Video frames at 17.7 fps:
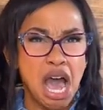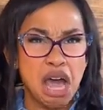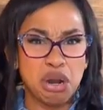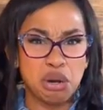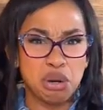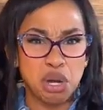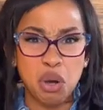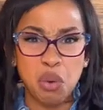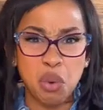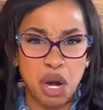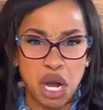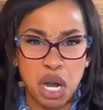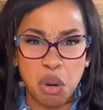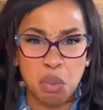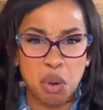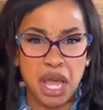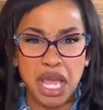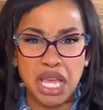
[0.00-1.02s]
I don't know
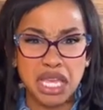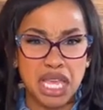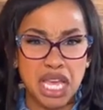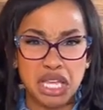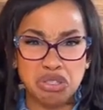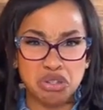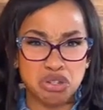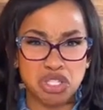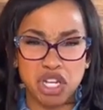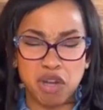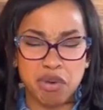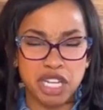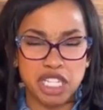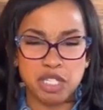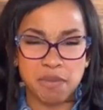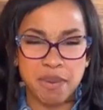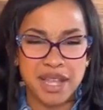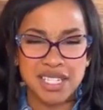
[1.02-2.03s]
where kids are so
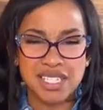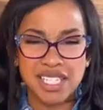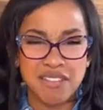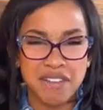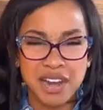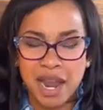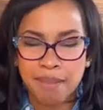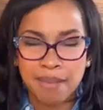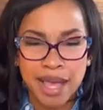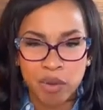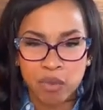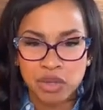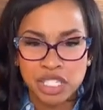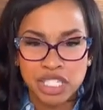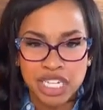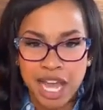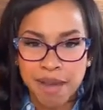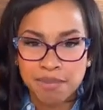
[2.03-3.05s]
expensive. And I'm like,
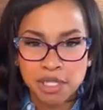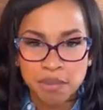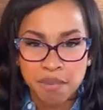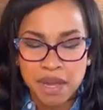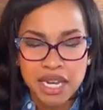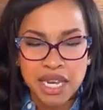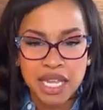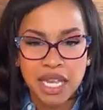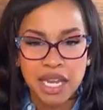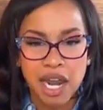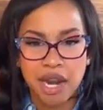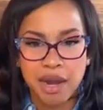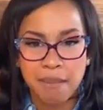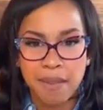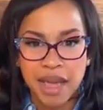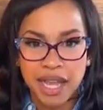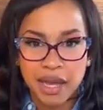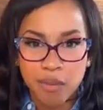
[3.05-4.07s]
well, stop spending it
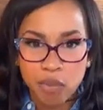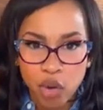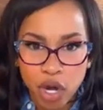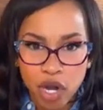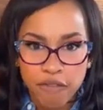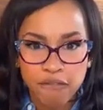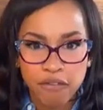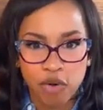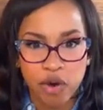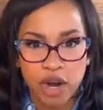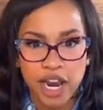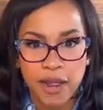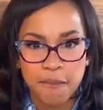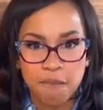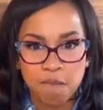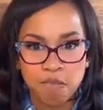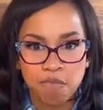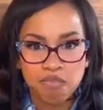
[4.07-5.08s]
on them. Make them work for
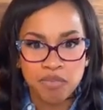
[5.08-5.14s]
it.